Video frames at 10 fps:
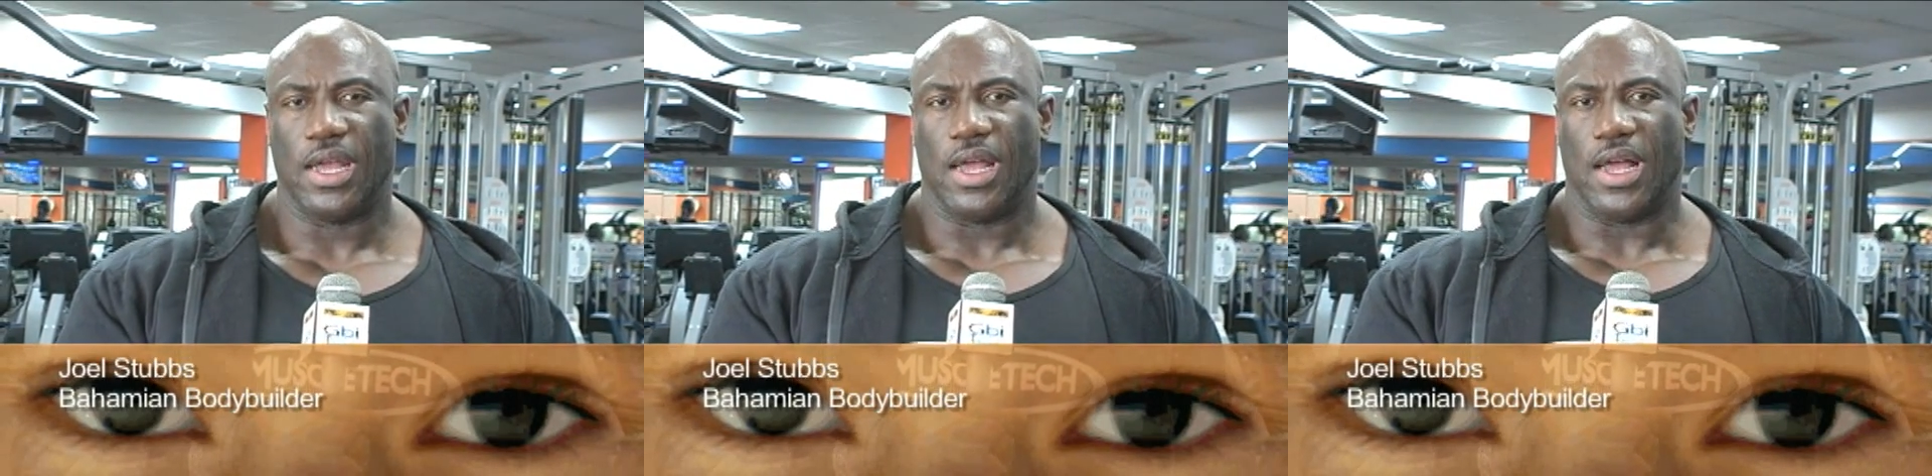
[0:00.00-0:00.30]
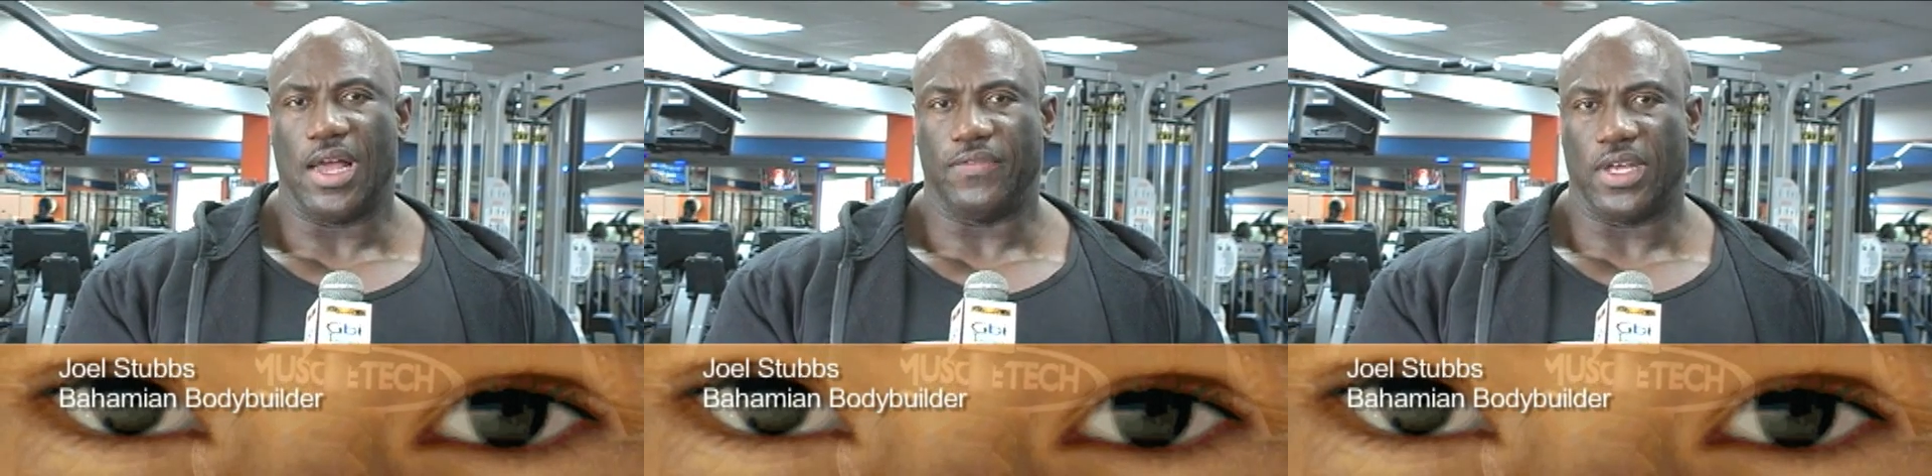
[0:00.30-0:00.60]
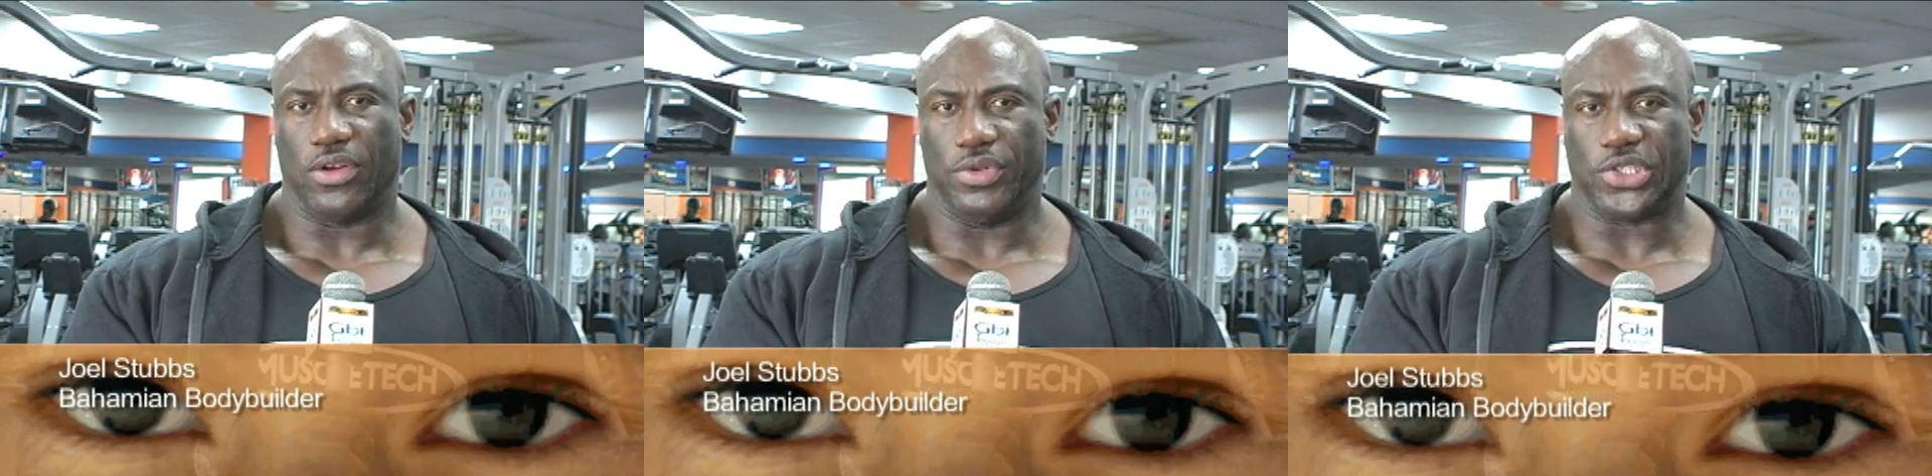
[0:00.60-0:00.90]
I've
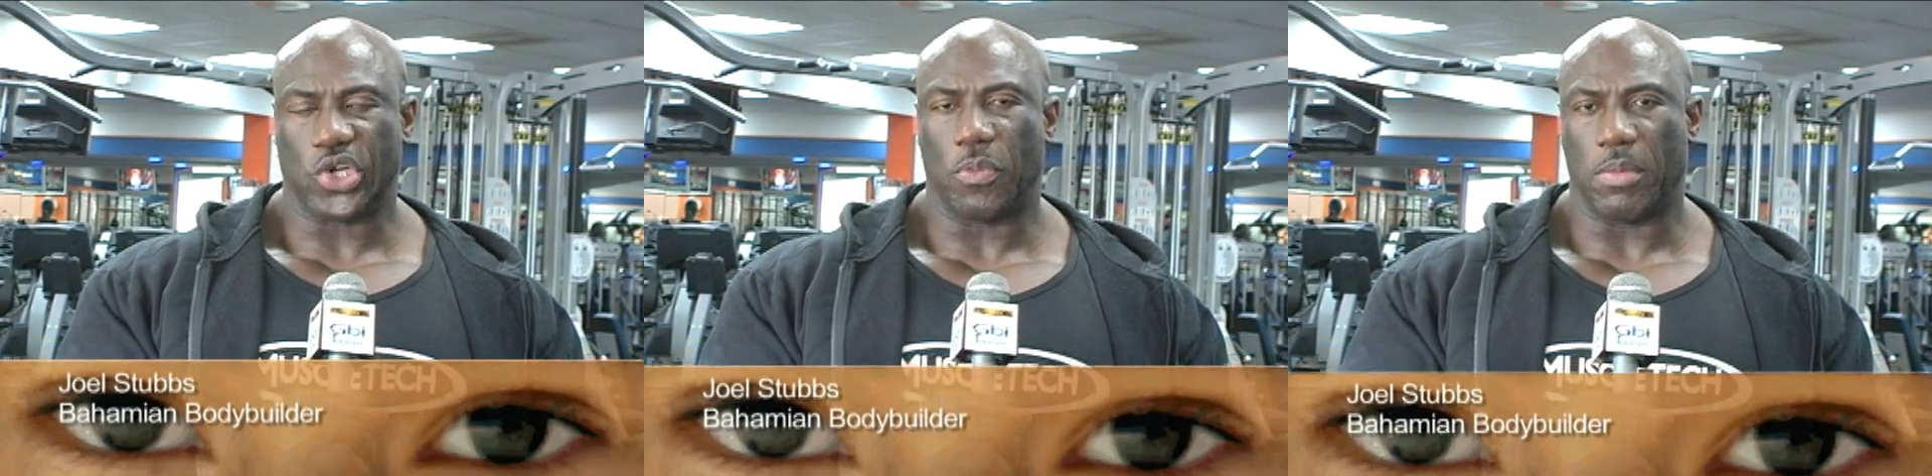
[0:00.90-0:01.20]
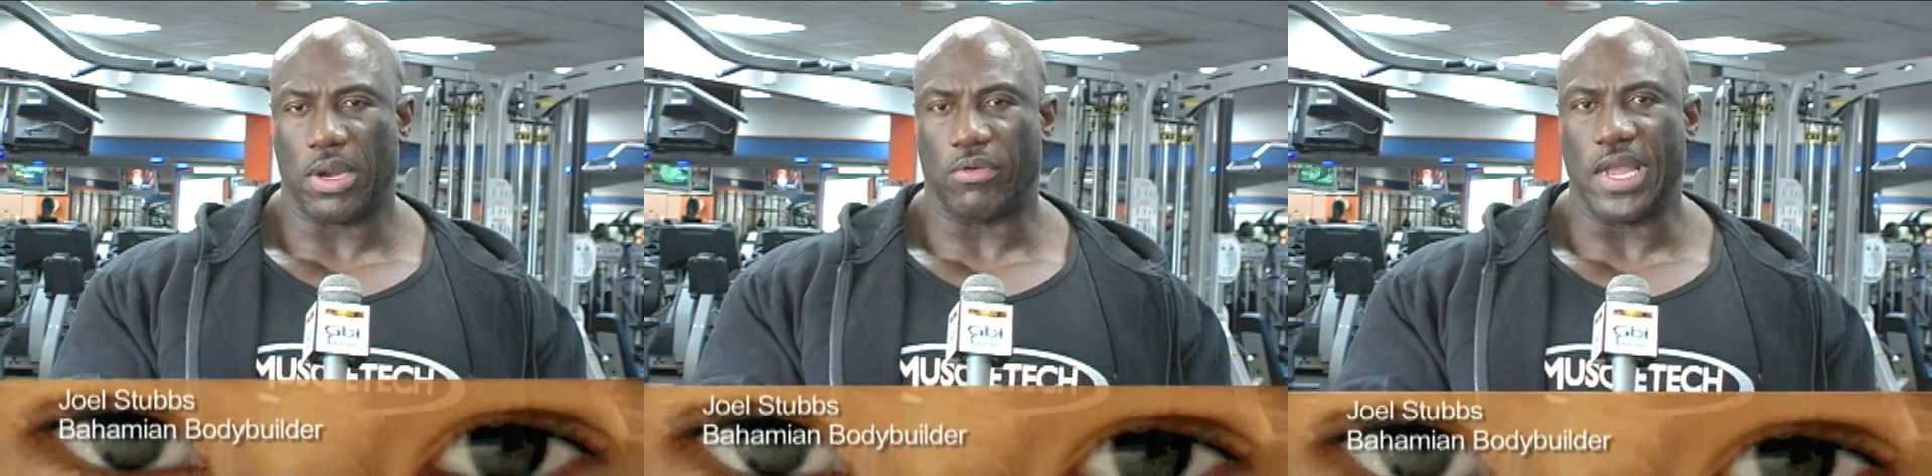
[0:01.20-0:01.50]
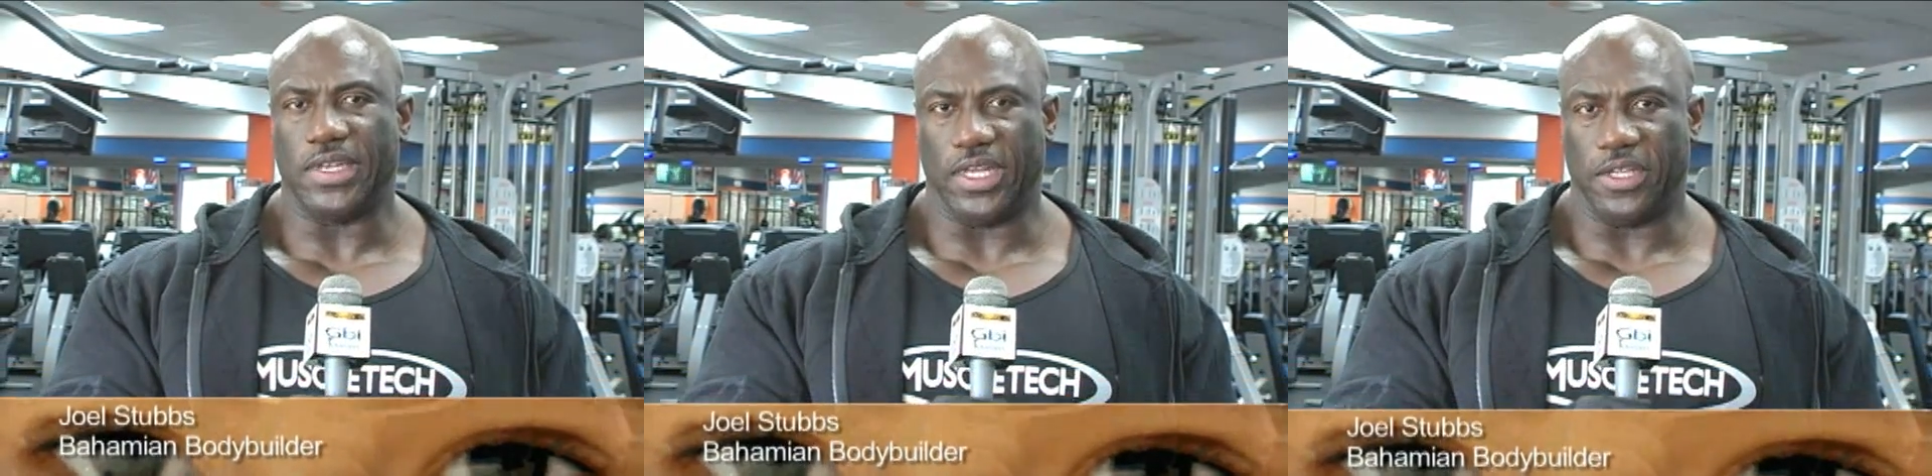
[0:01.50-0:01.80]
done a rescope on my
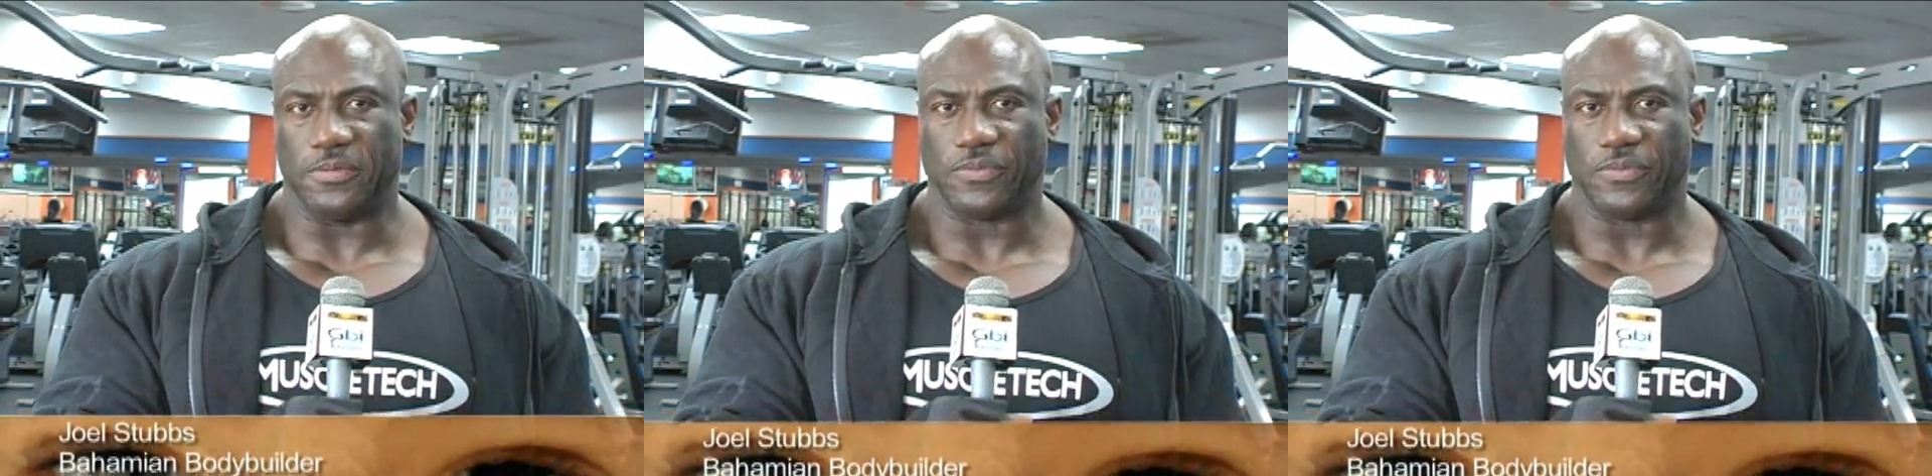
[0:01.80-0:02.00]
right knee.